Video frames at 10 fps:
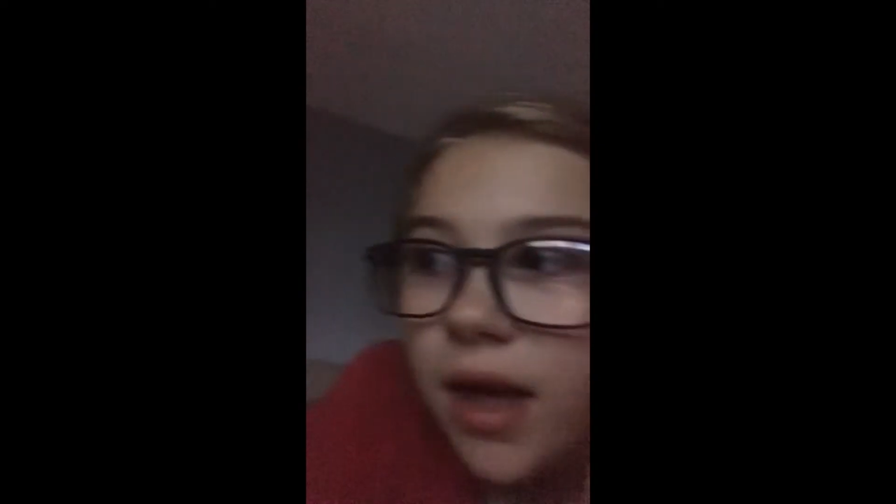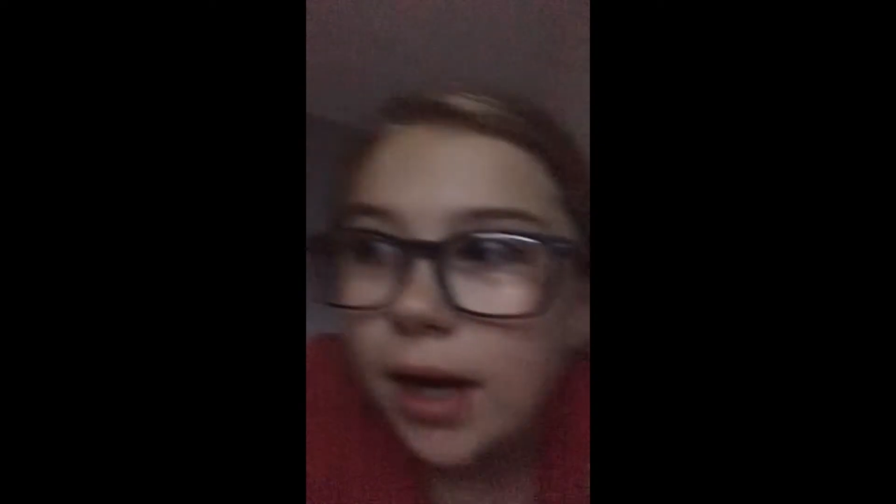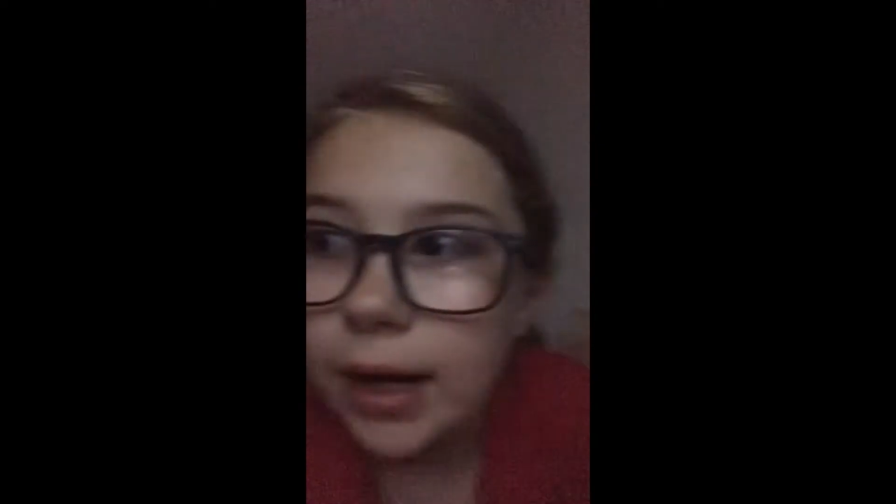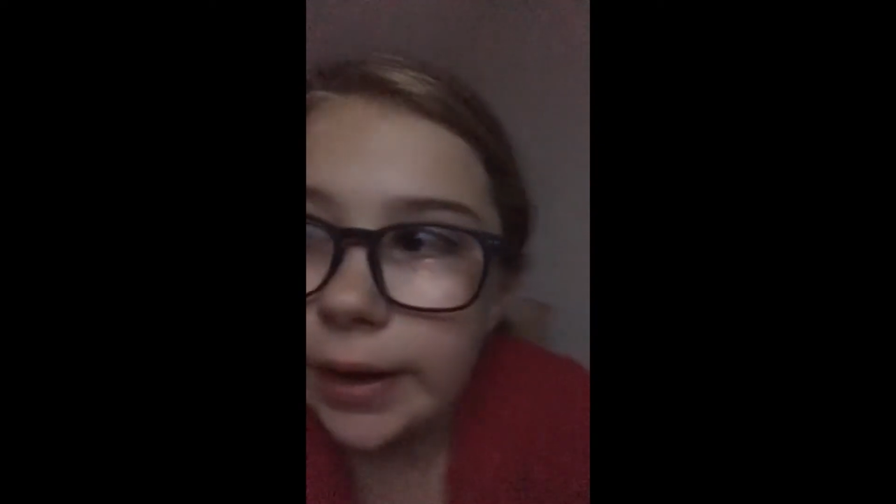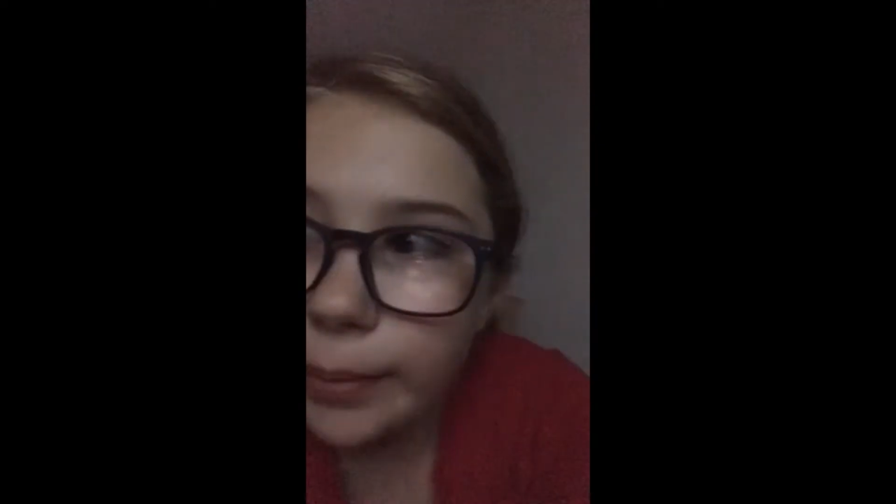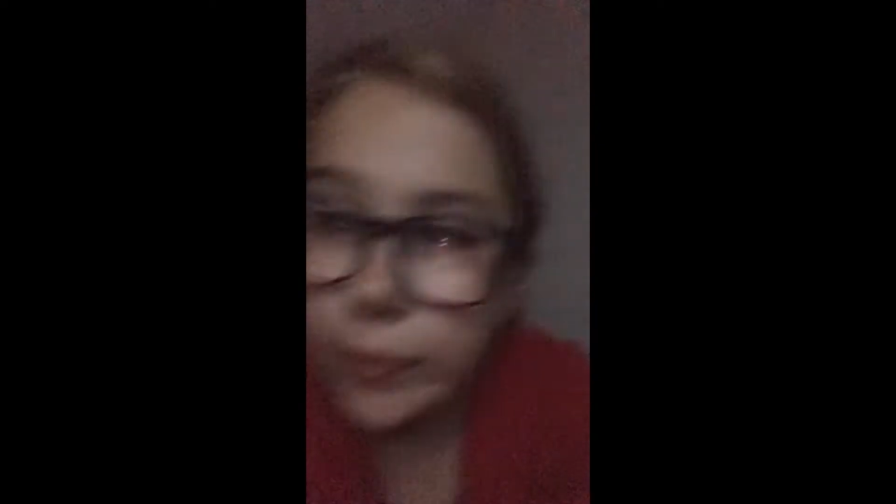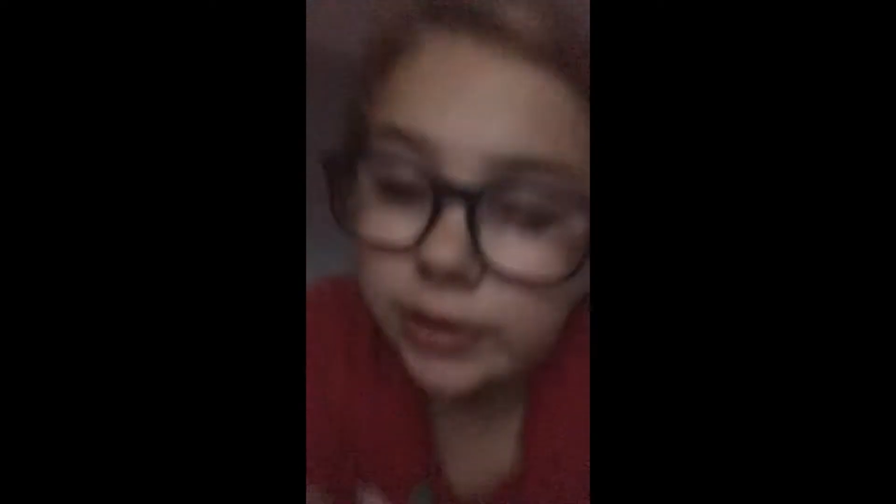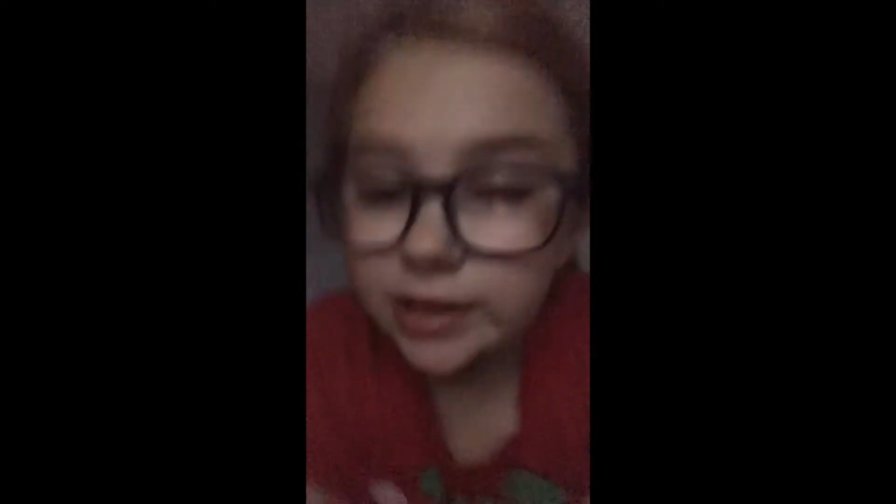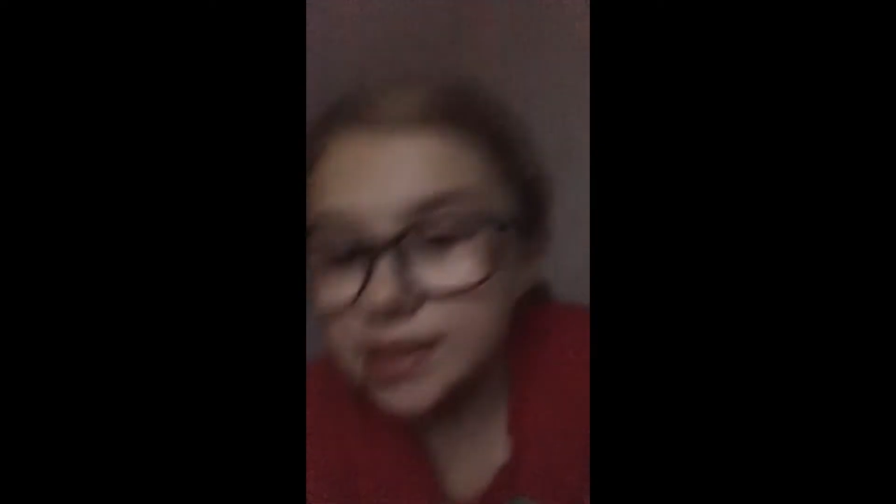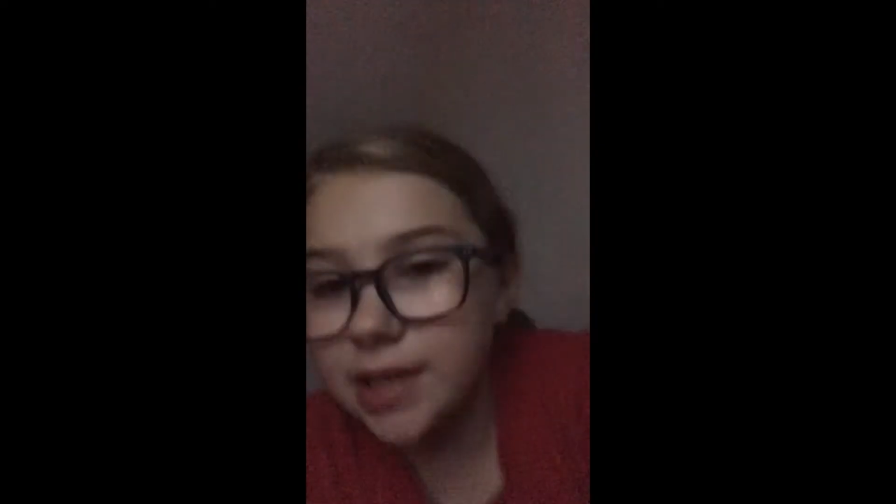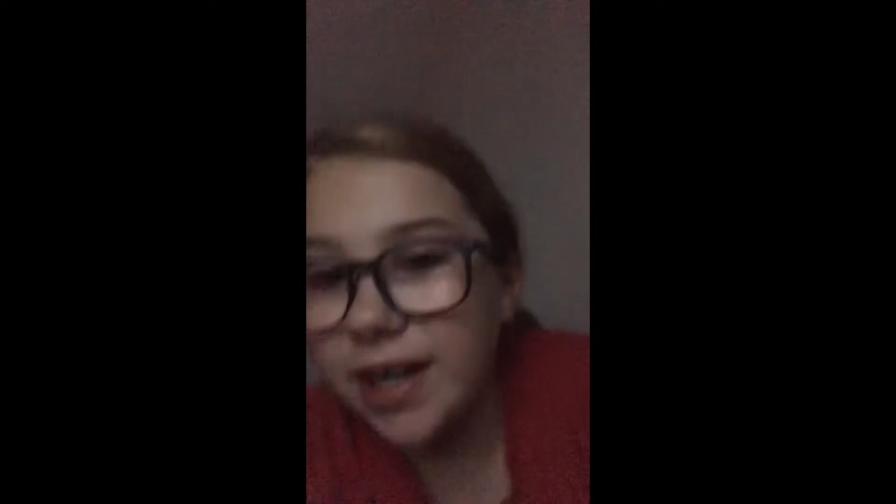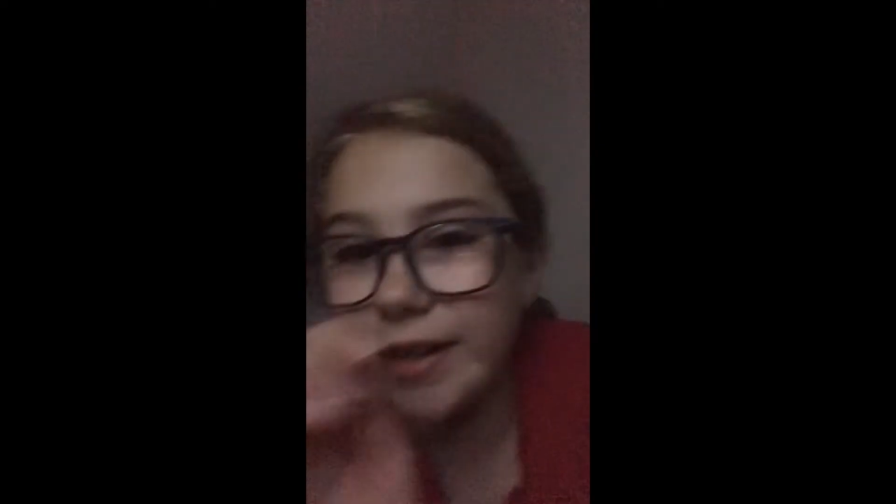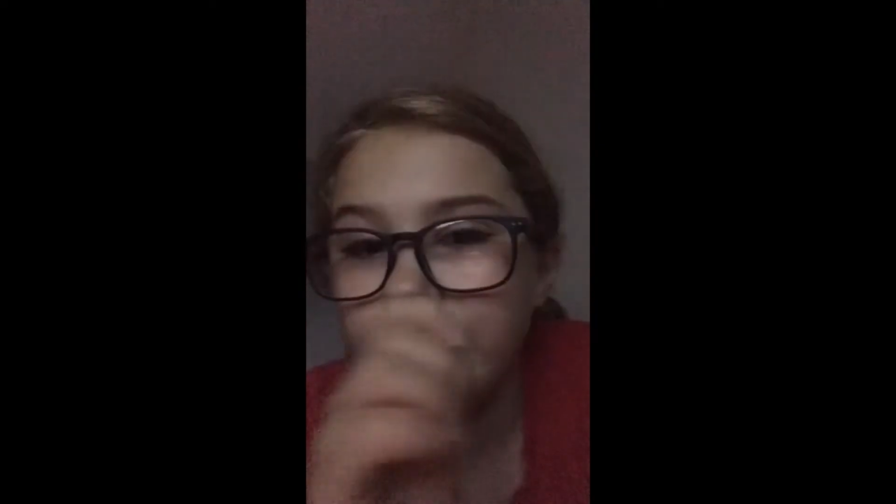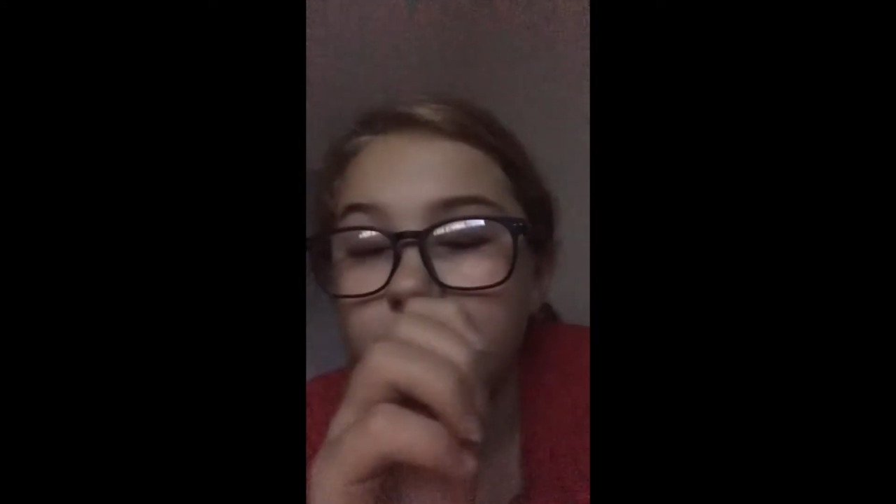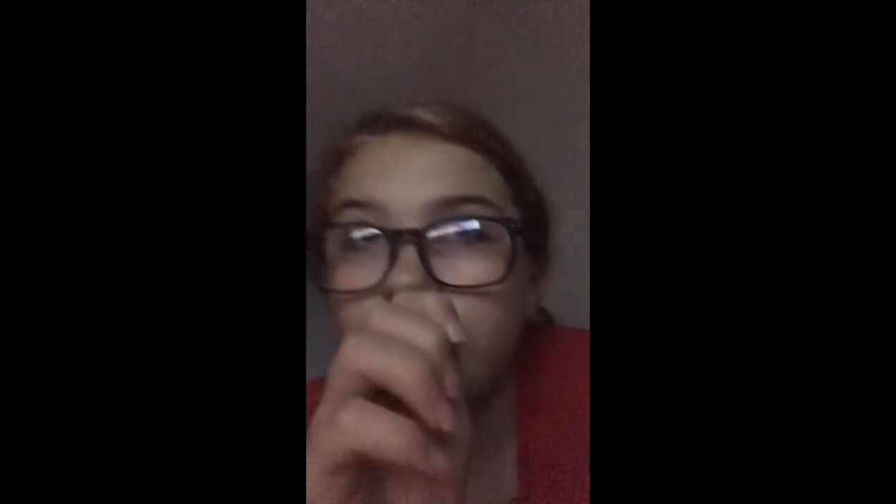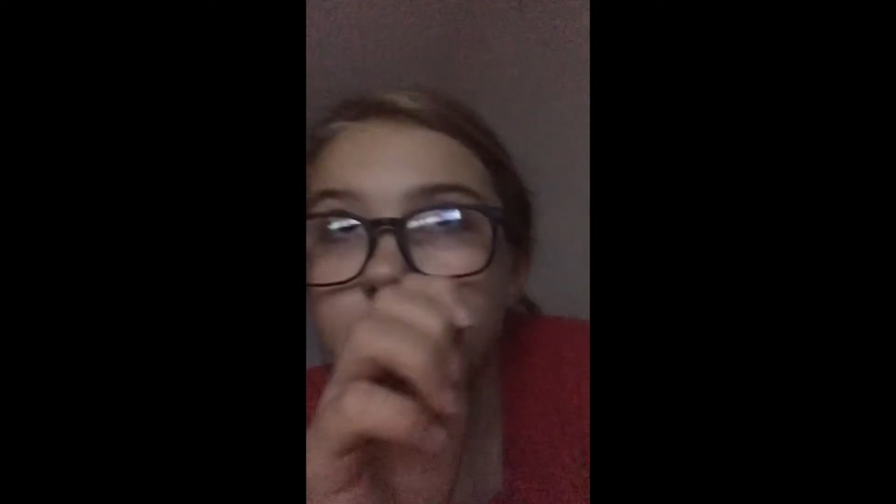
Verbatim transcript: and I put a sign on him